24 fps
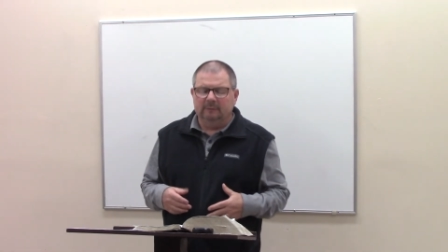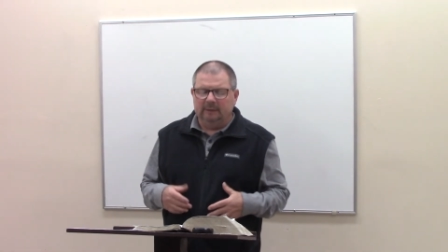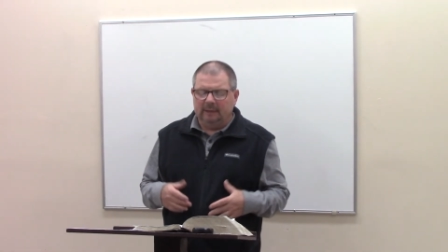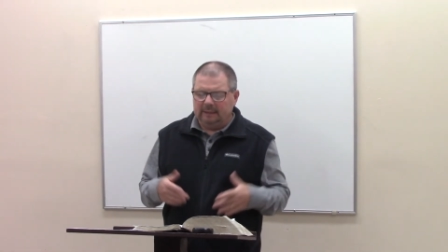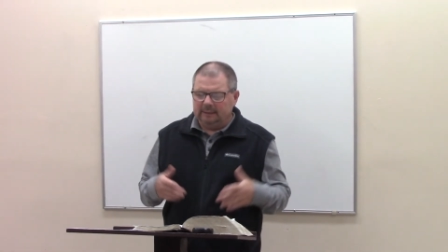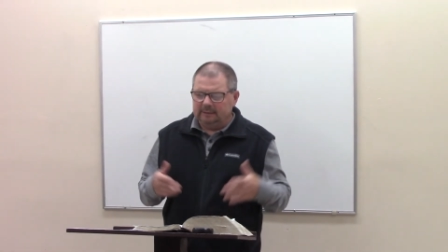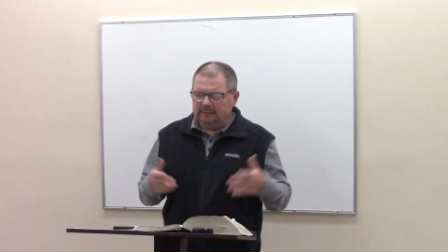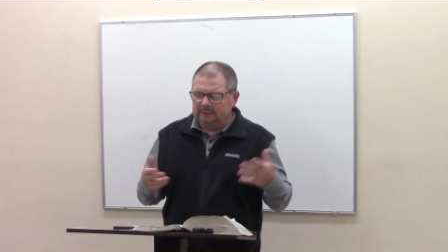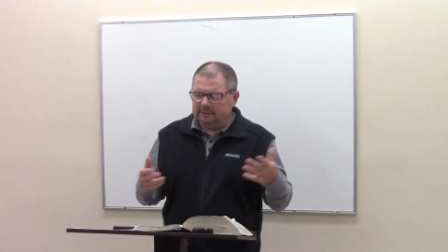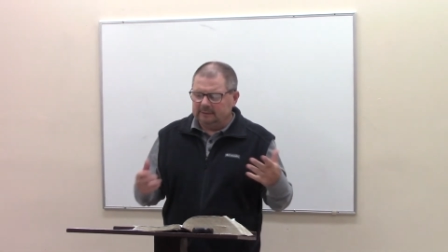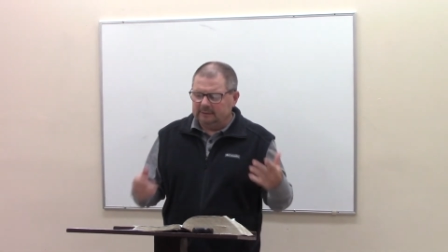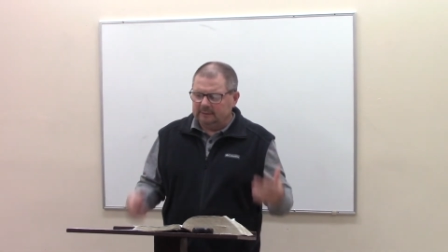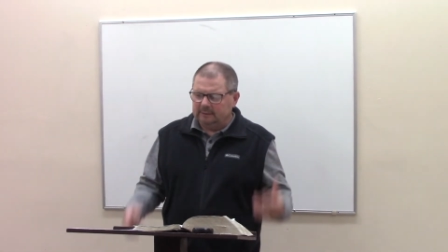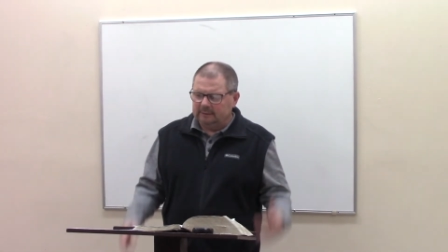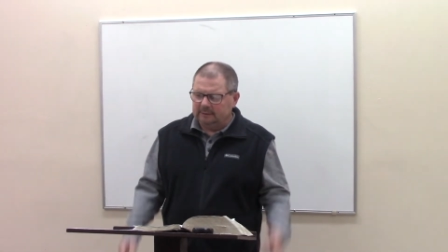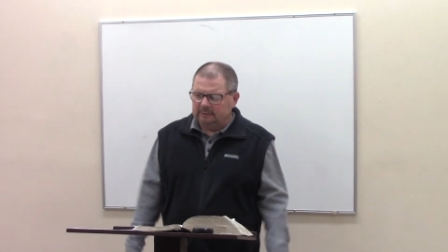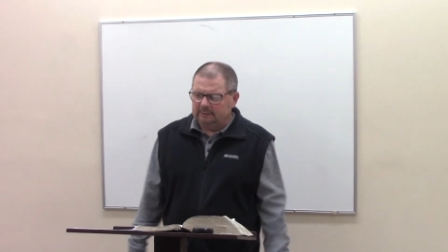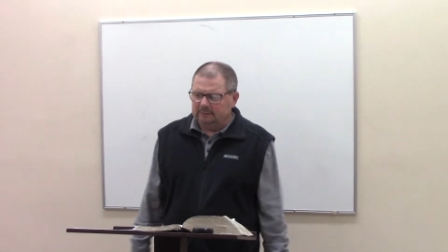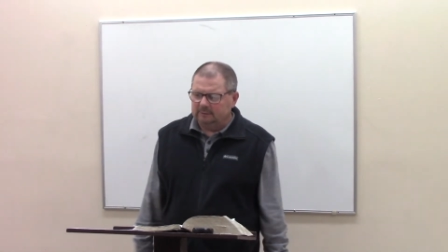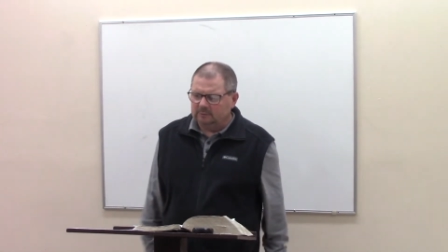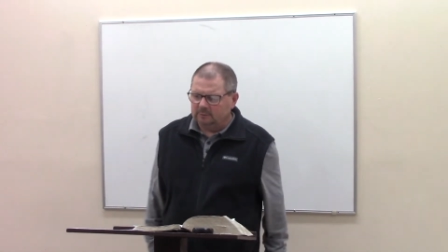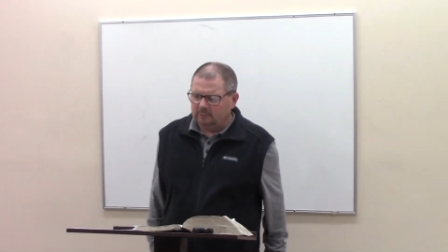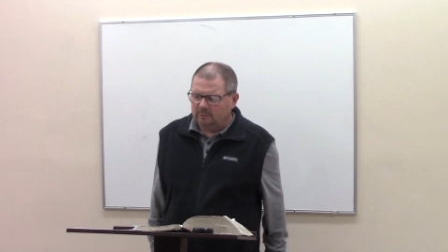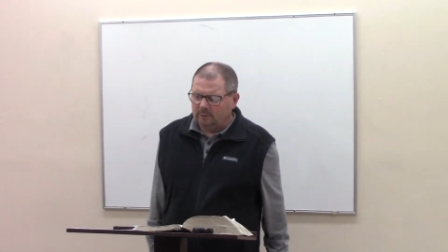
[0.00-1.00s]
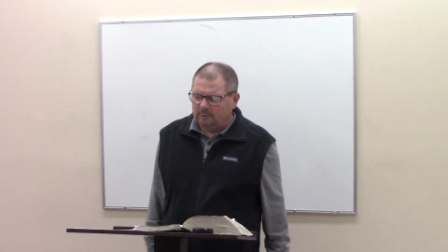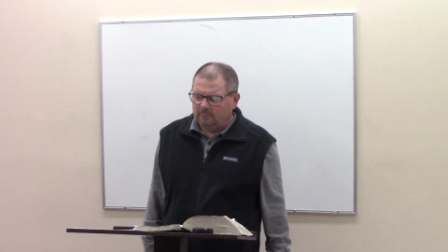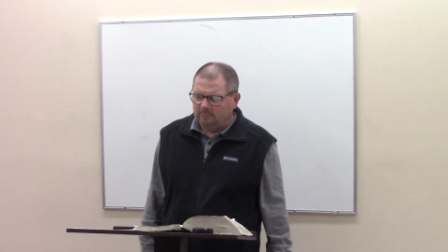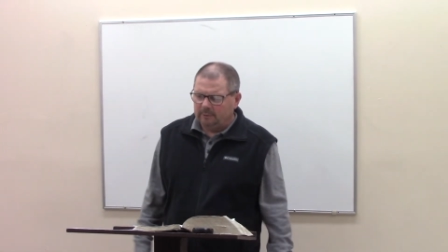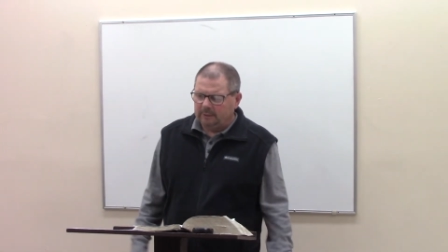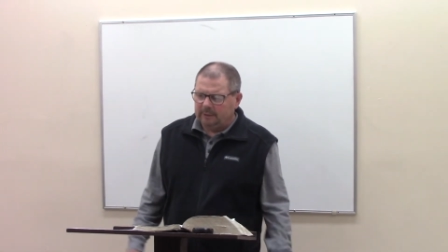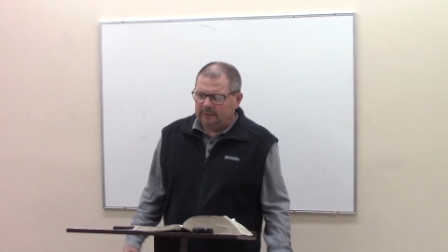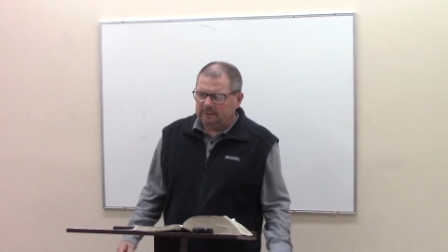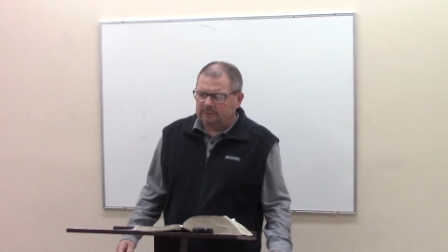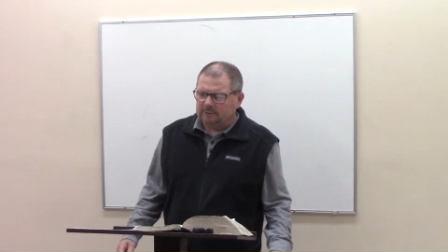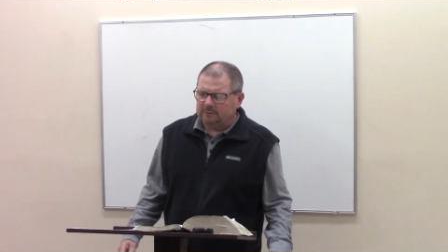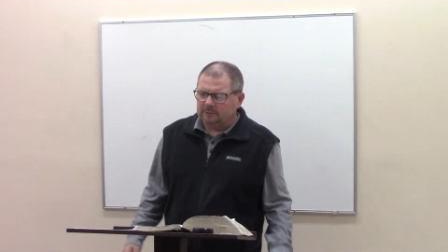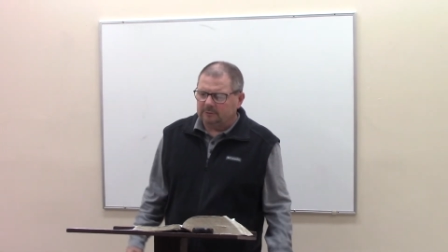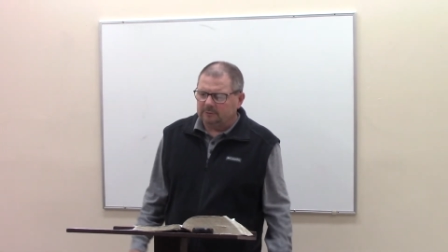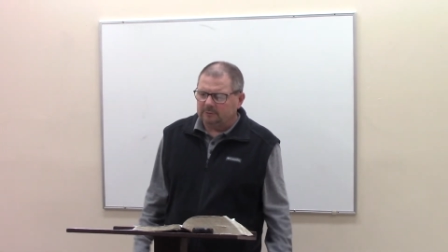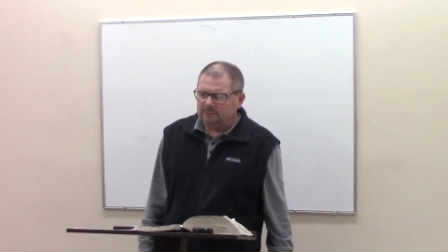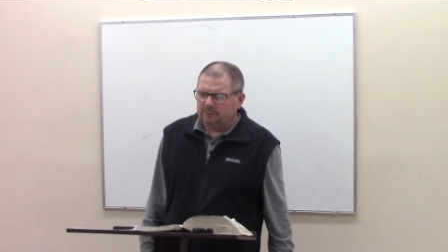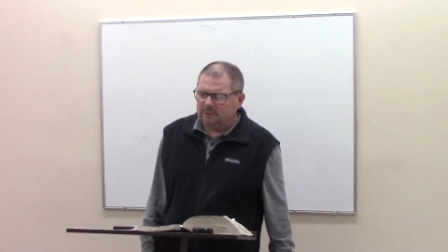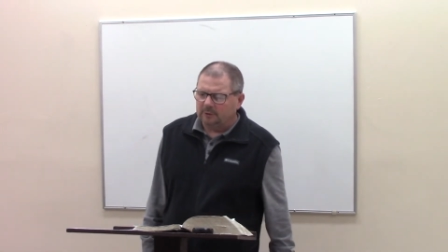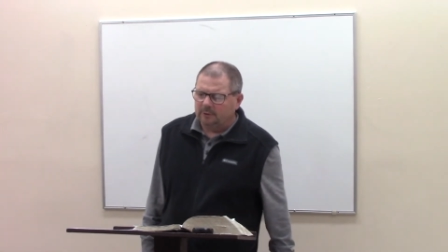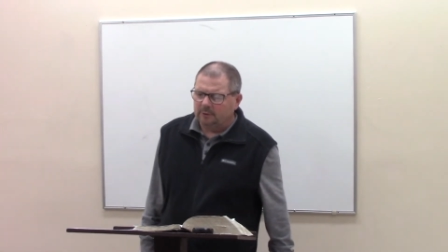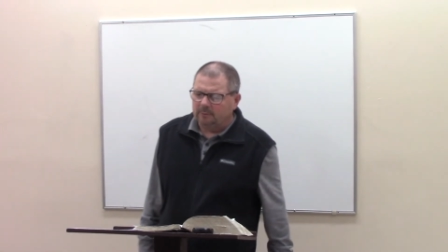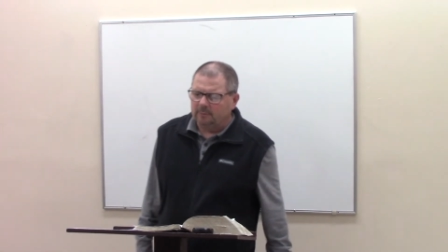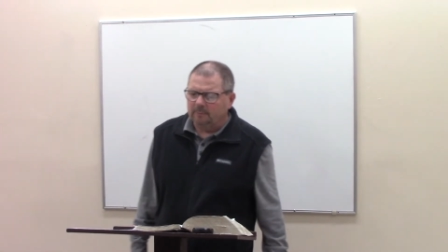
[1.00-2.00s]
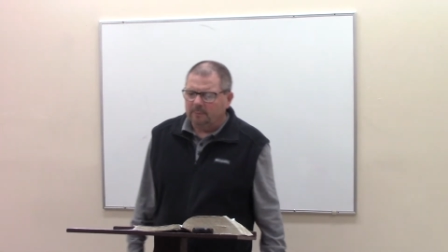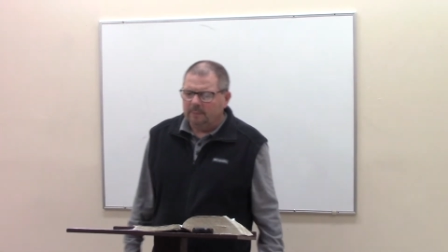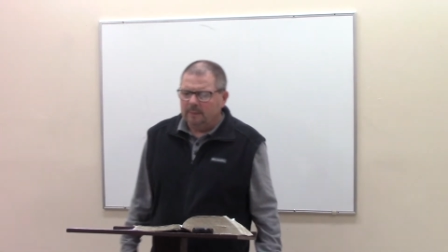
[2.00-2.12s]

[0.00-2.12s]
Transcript: next uh, 12 minutes or so,